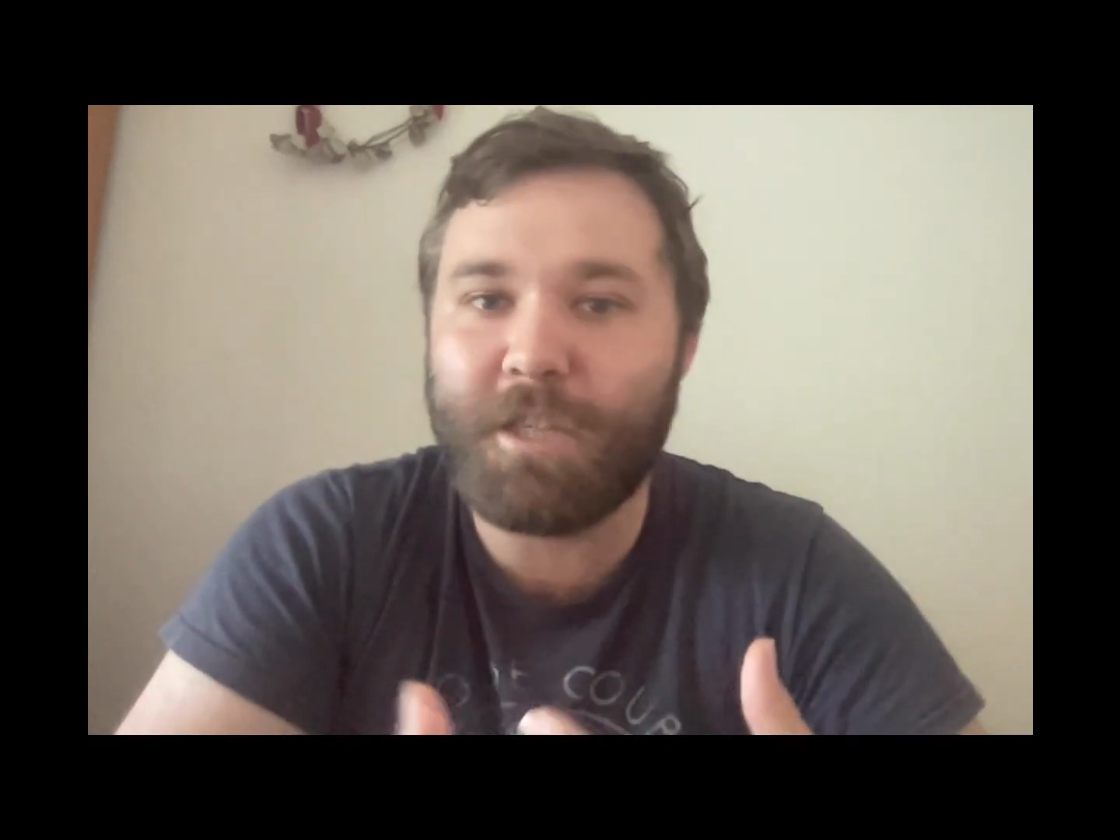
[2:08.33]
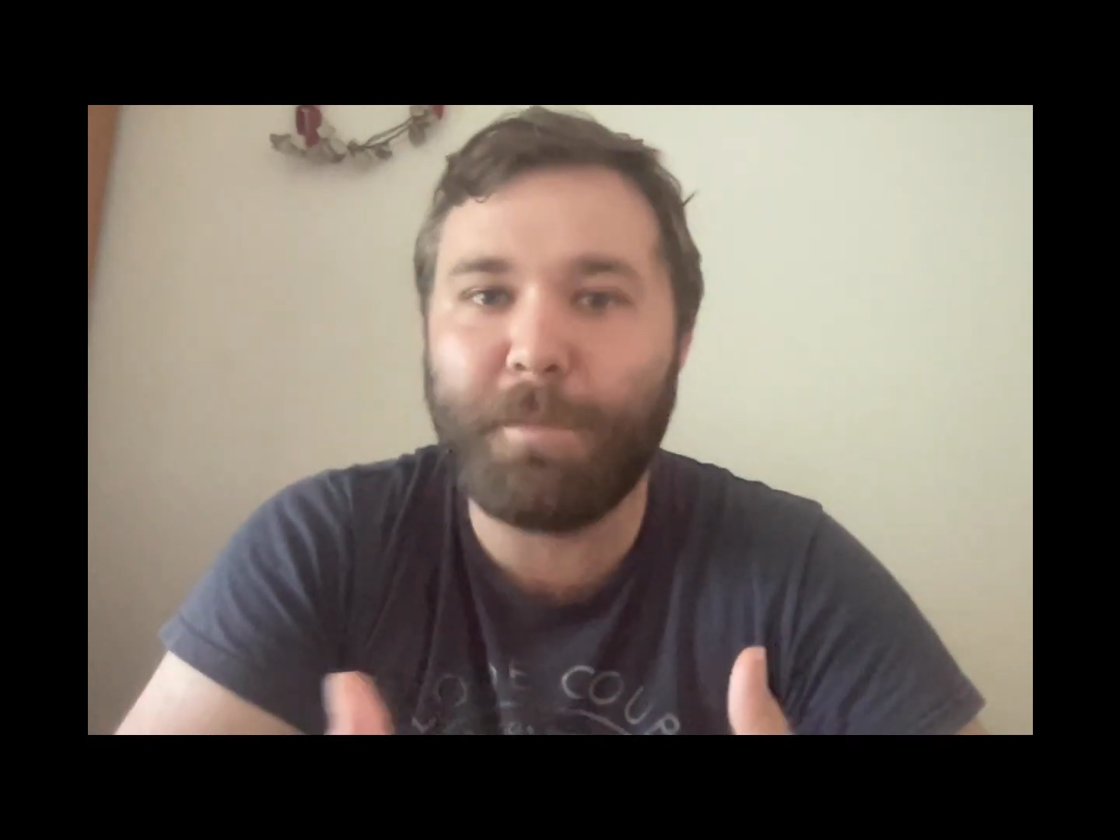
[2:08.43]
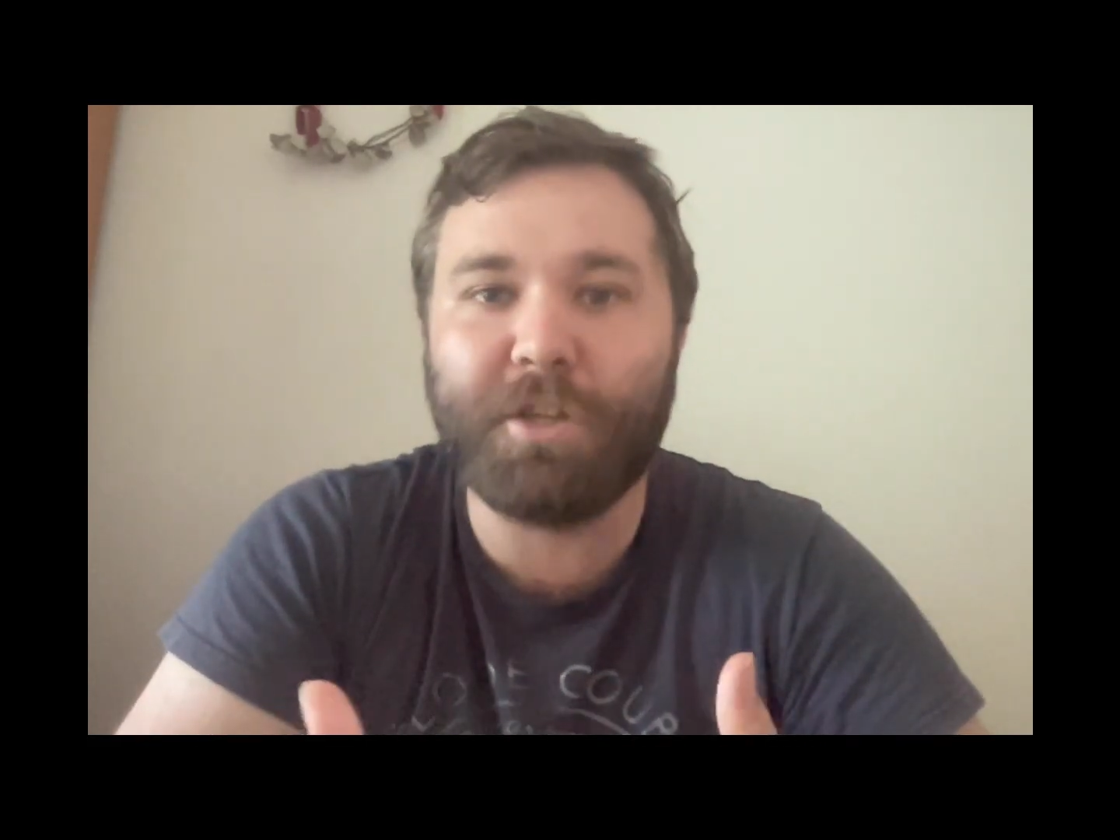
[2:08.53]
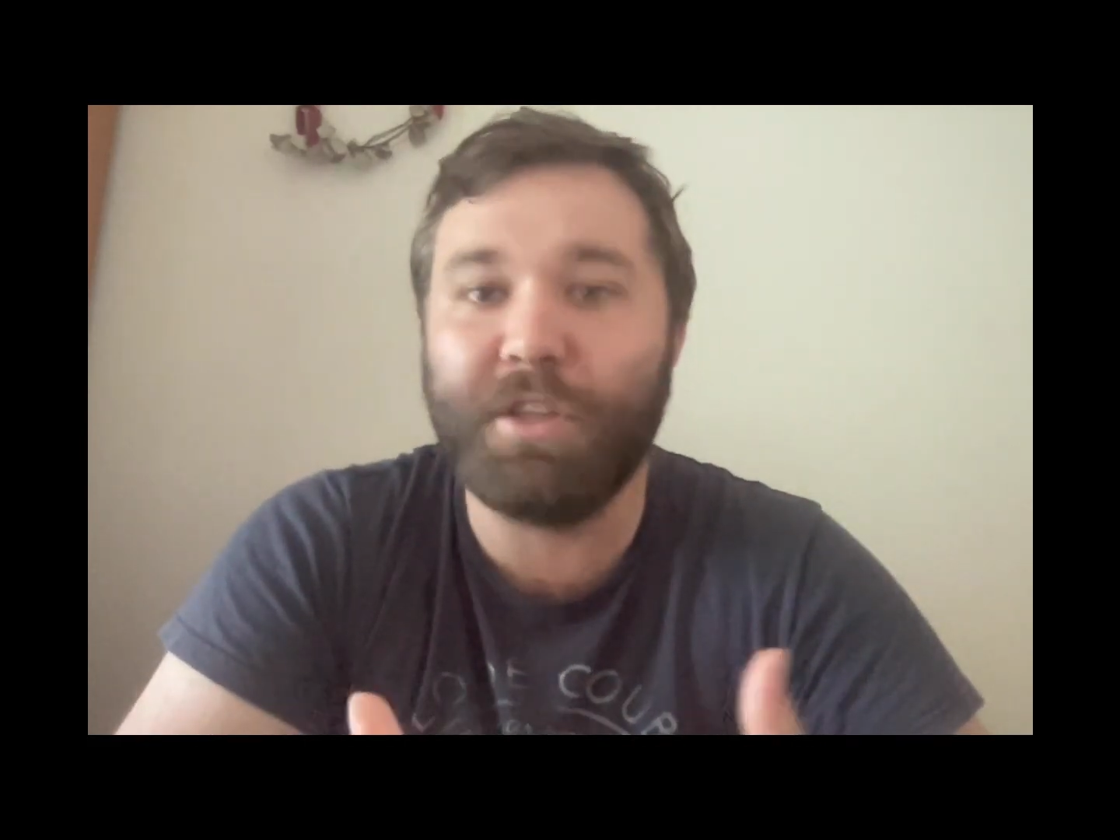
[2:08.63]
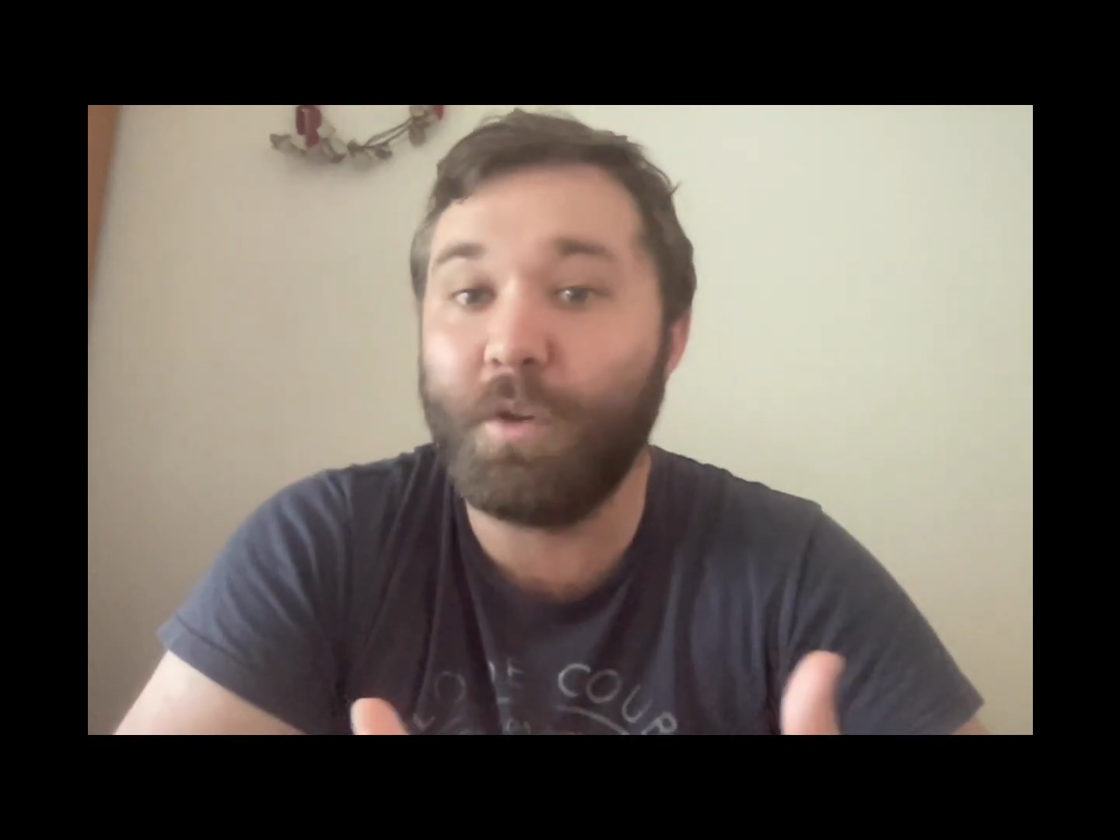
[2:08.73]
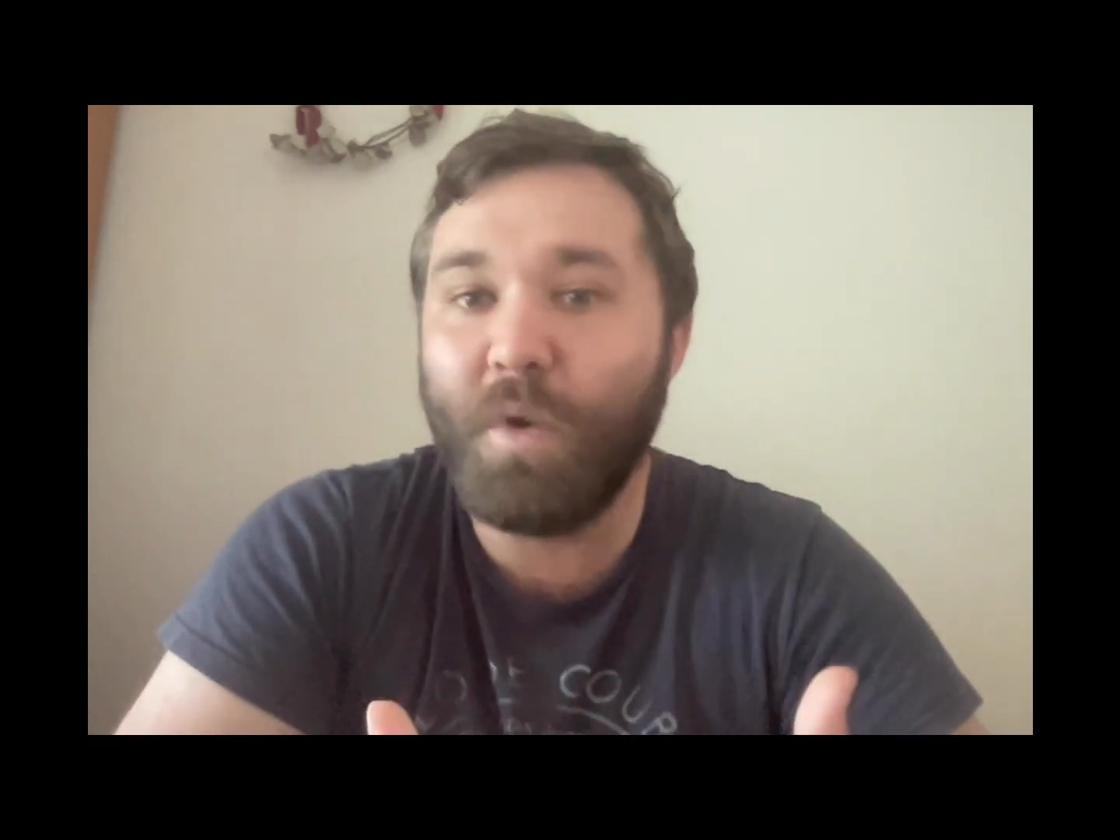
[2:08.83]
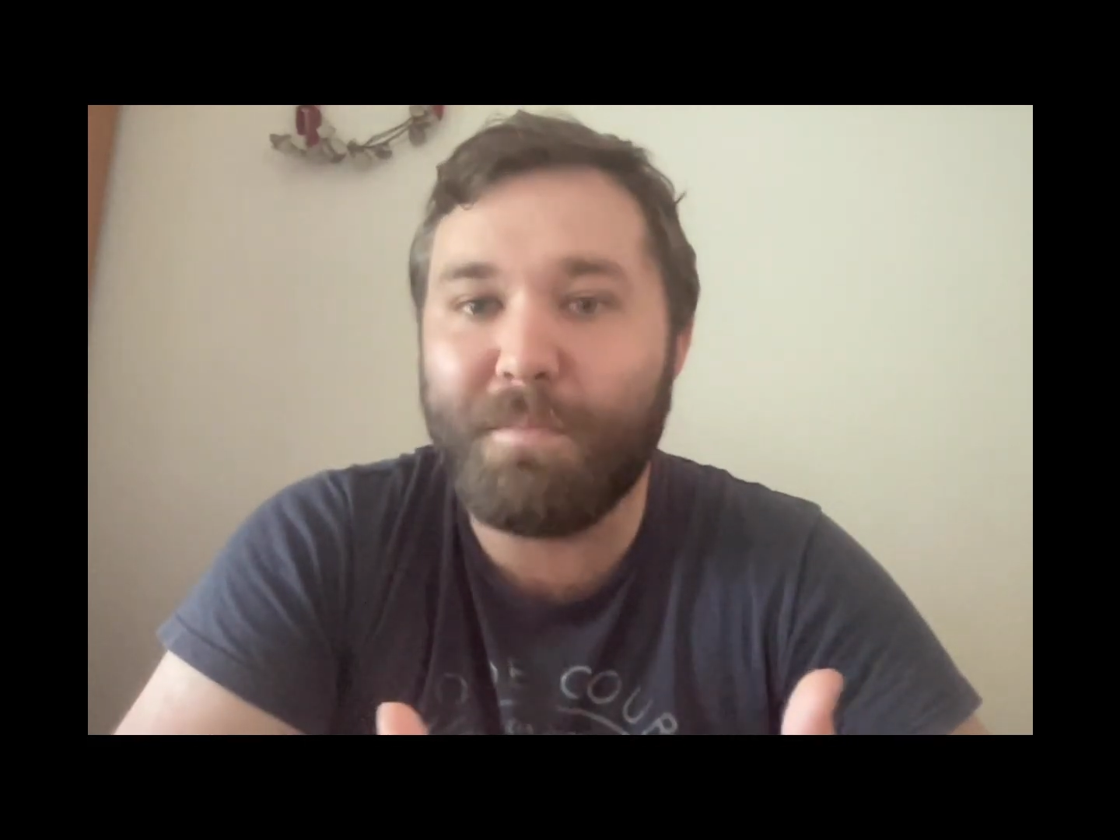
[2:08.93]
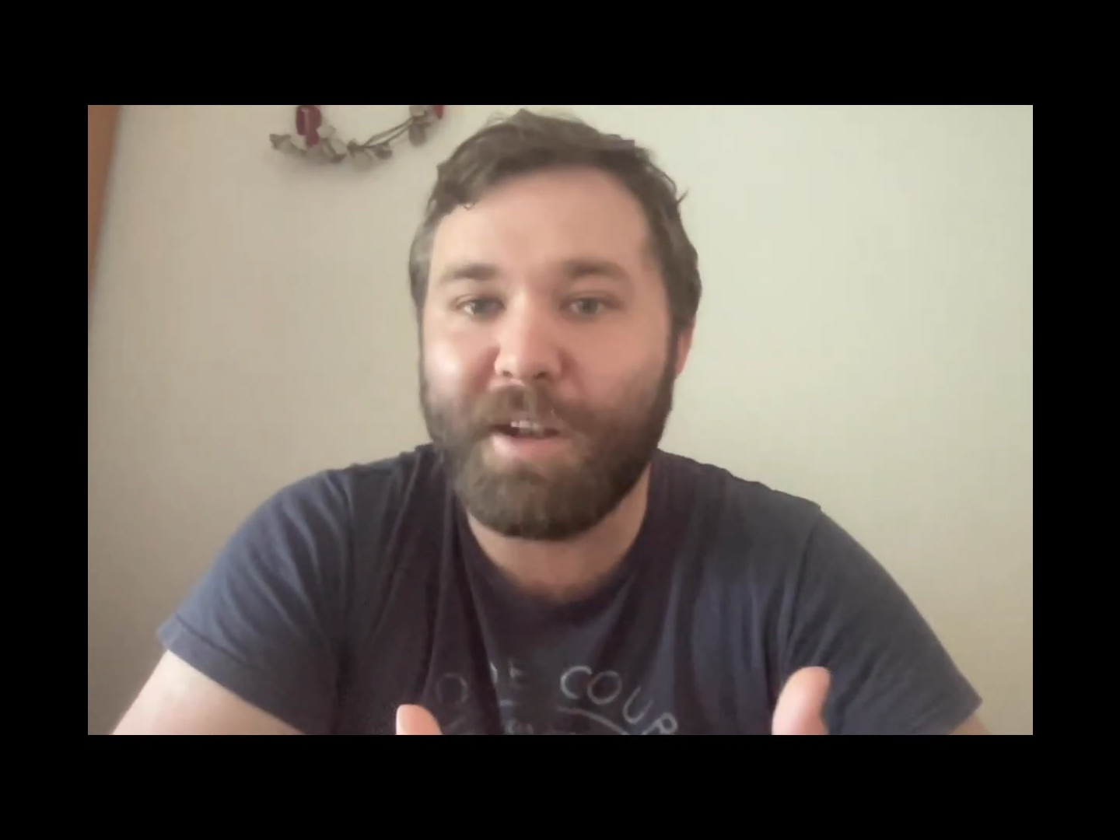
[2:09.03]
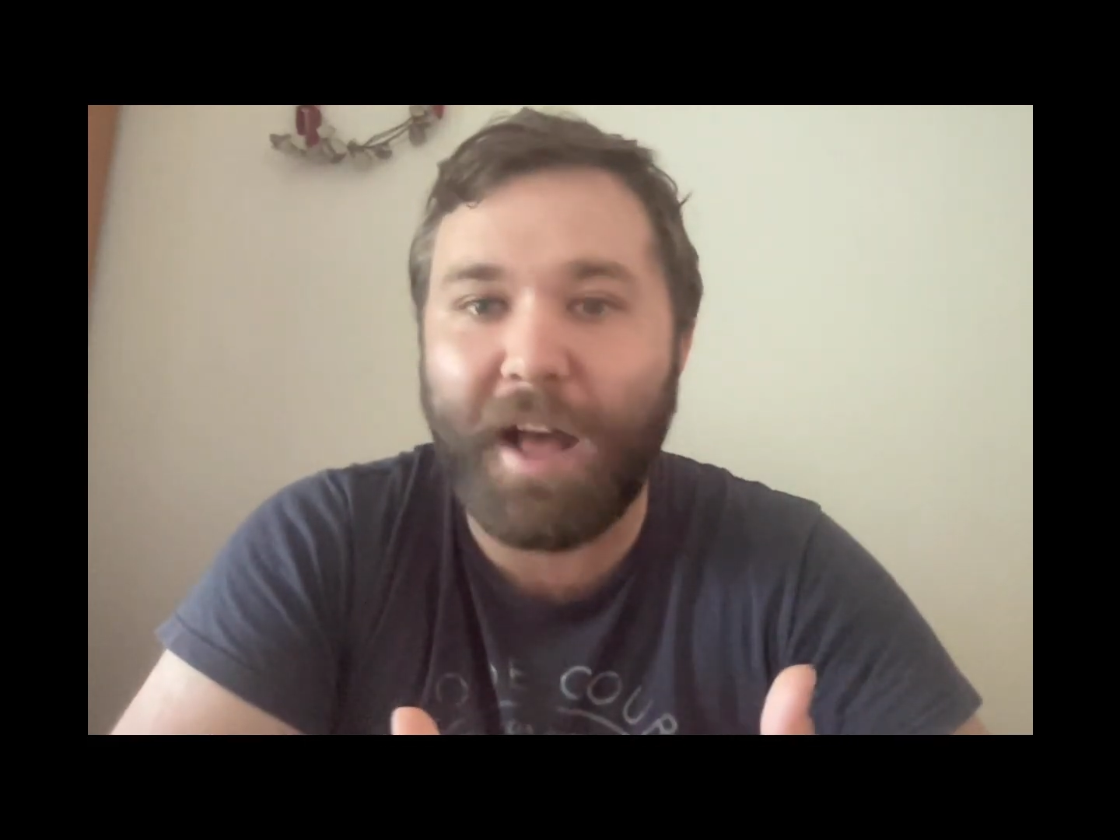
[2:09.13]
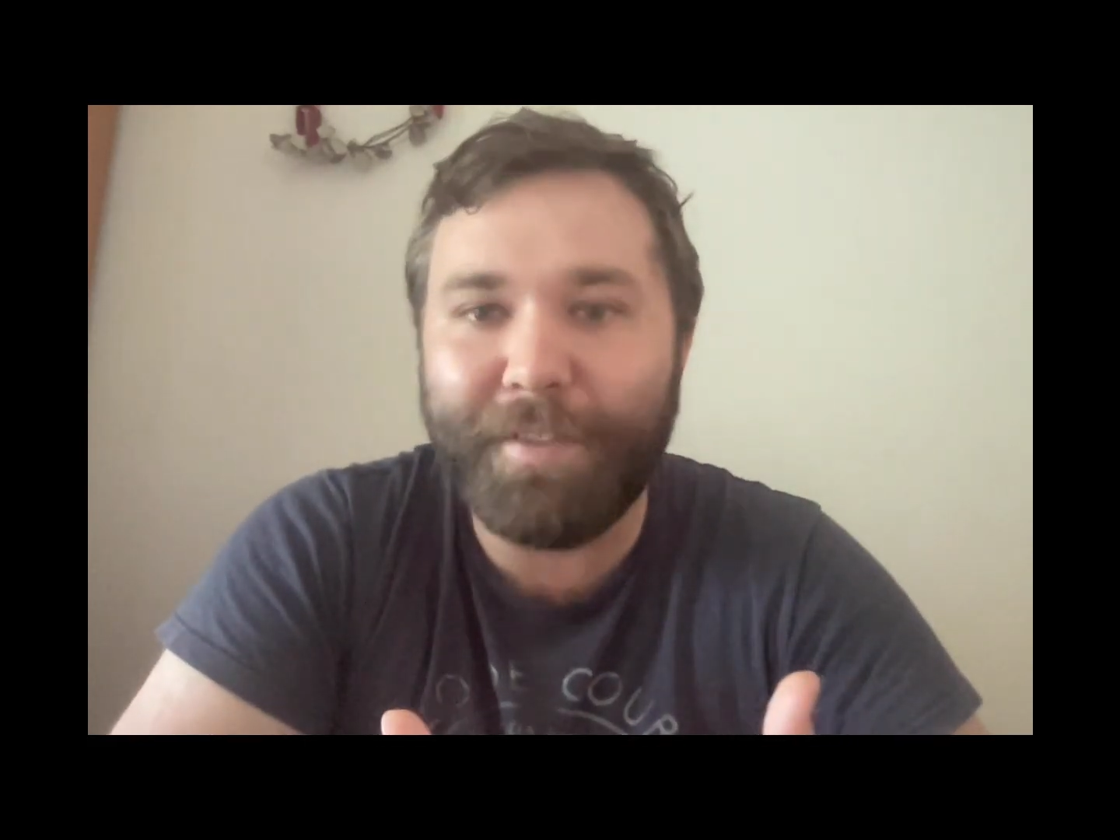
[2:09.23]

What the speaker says: special equipment